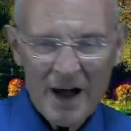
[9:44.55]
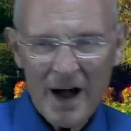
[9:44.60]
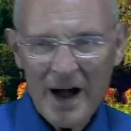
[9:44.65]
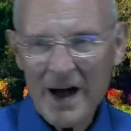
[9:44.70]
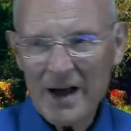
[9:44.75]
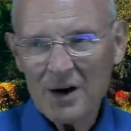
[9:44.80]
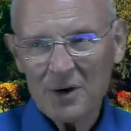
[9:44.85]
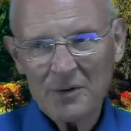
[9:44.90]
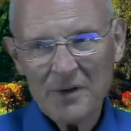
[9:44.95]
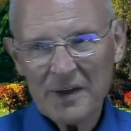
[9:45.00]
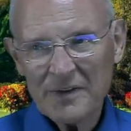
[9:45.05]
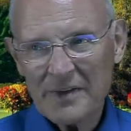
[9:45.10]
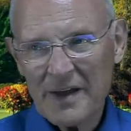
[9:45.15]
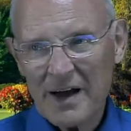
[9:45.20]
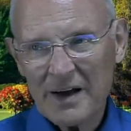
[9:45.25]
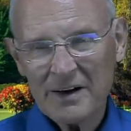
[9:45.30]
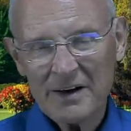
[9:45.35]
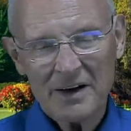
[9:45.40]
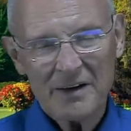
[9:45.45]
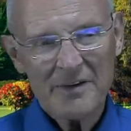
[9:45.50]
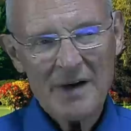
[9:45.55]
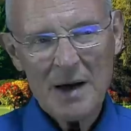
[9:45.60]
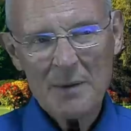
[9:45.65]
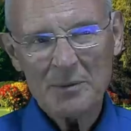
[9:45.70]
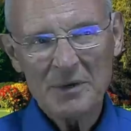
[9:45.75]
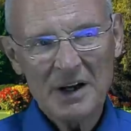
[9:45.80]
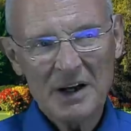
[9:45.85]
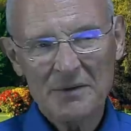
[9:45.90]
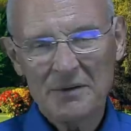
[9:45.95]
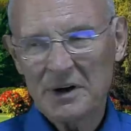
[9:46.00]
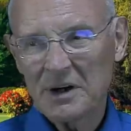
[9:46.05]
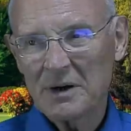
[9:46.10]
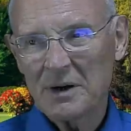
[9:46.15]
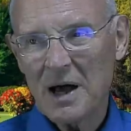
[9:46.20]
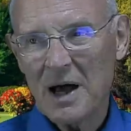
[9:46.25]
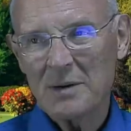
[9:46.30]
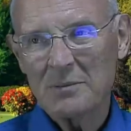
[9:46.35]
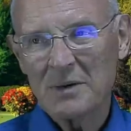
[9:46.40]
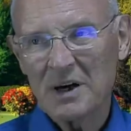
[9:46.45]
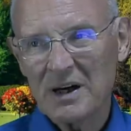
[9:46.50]
I don't think that could have happened even in
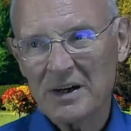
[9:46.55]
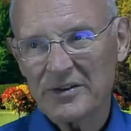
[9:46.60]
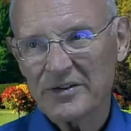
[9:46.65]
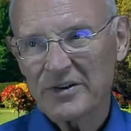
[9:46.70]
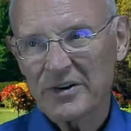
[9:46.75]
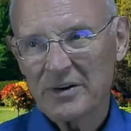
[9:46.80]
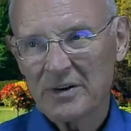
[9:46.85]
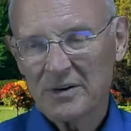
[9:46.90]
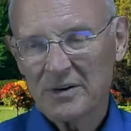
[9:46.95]
nine months.